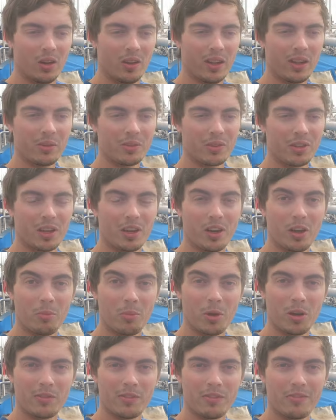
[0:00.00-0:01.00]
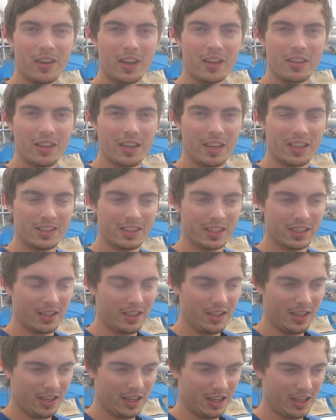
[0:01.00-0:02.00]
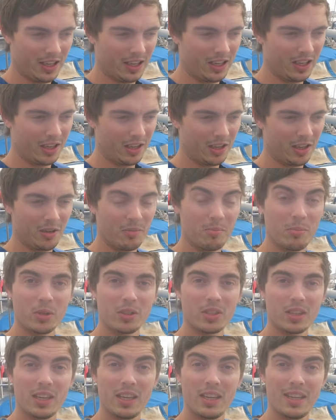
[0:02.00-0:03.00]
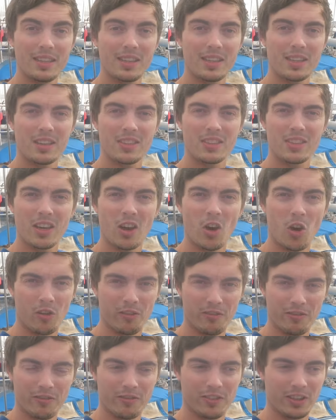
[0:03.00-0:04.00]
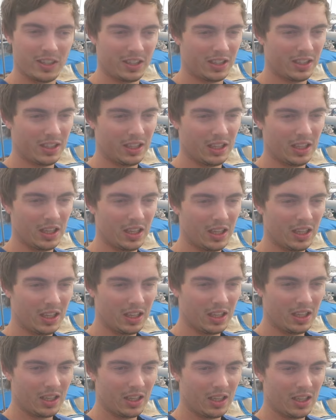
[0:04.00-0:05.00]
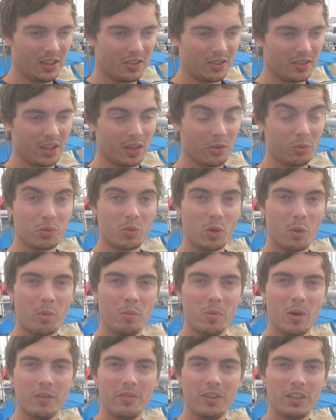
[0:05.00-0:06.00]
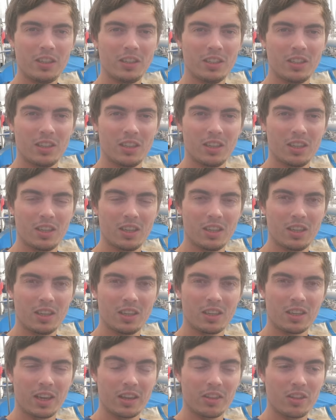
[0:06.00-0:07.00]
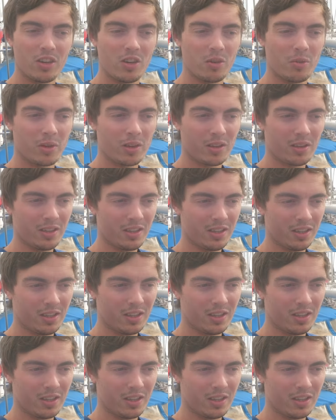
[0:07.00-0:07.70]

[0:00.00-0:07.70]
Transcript: Well, that was a lot more of a fight than I intended, but it's off. So now we'll swap them over, get the new one on.